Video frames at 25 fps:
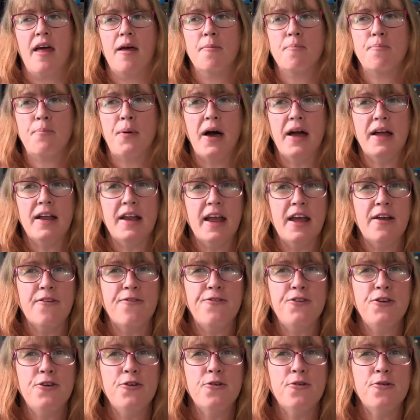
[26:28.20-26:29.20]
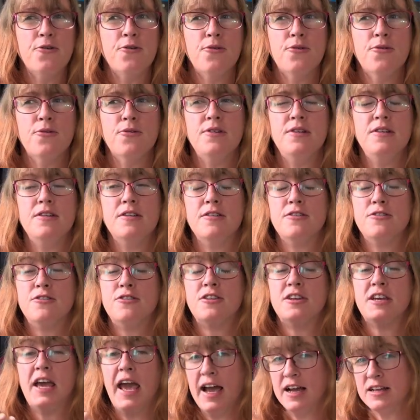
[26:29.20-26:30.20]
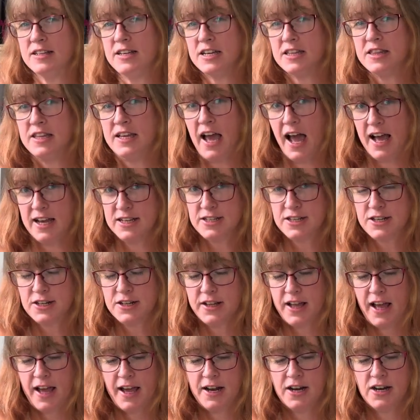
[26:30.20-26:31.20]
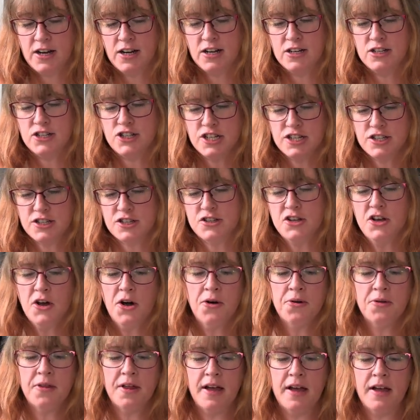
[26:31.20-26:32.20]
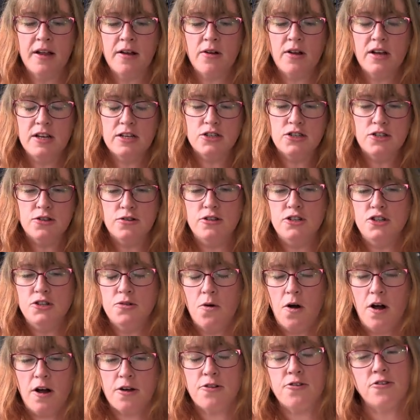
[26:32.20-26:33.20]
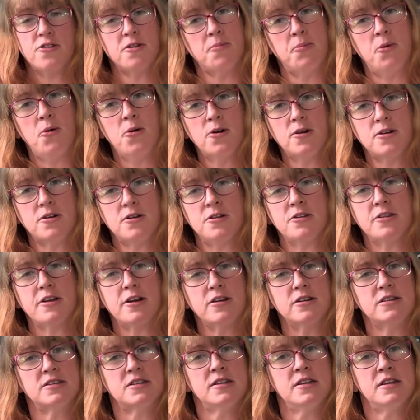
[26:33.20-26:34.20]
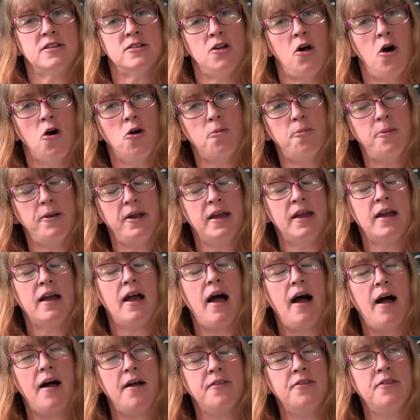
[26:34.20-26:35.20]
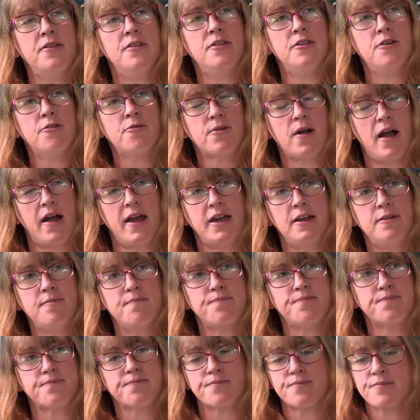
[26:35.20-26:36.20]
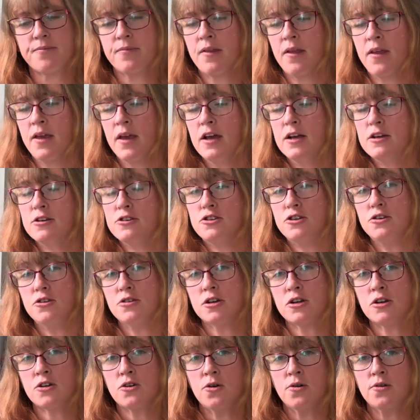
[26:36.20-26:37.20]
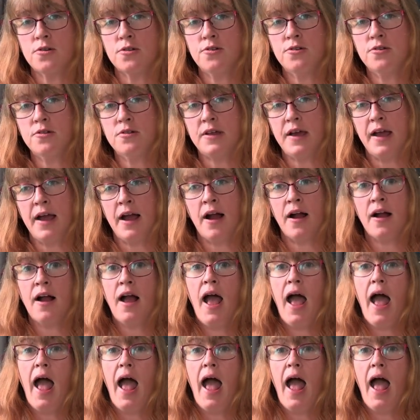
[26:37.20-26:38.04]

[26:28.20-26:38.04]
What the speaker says: But if you can't take the escalator, just know that as soon as you walk through the portal, there is a little opening on the right. So you can go through there.